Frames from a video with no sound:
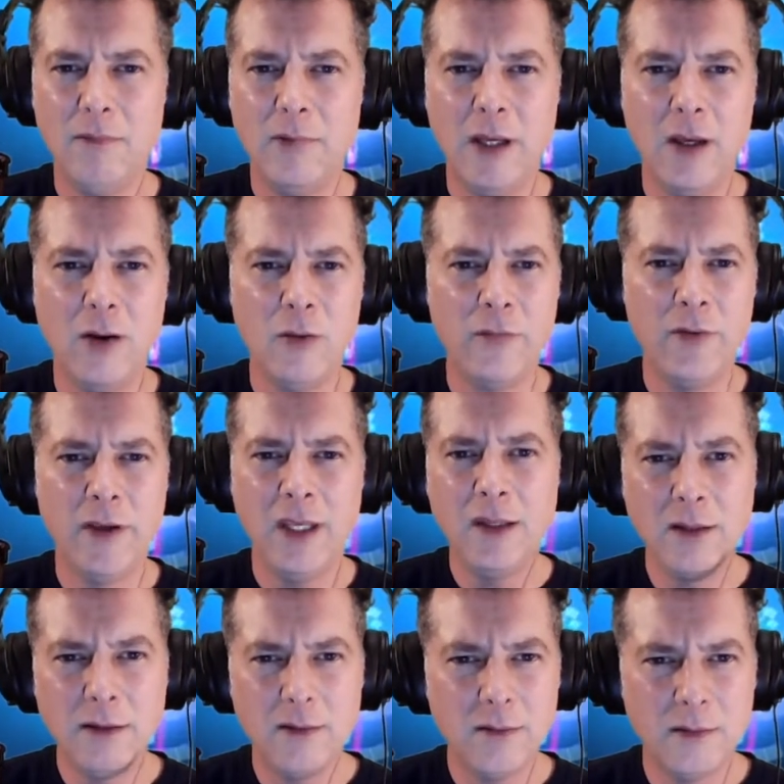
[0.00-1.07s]

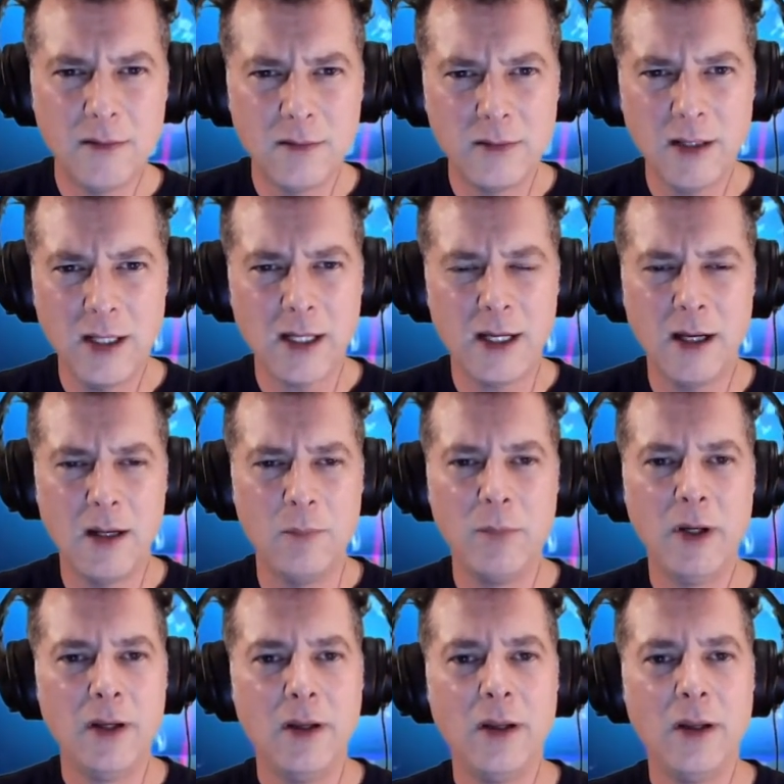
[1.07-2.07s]
lvnvlv.com,